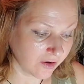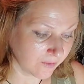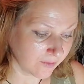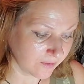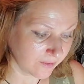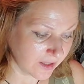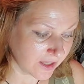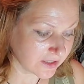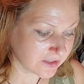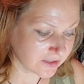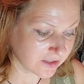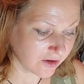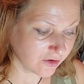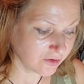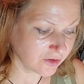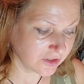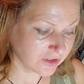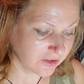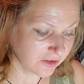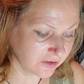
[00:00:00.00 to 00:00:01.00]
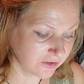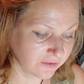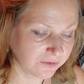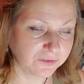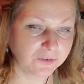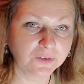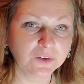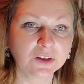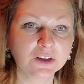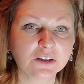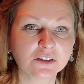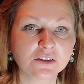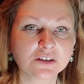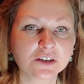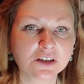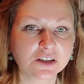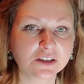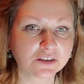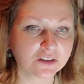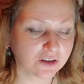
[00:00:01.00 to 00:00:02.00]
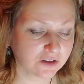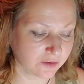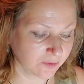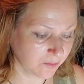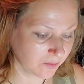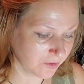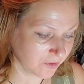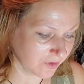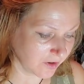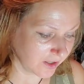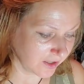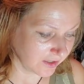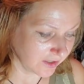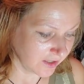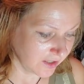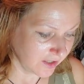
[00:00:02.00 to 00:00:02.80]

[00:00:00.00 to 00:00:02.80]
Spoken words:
that's how it's gonna feel. So it's gonna be like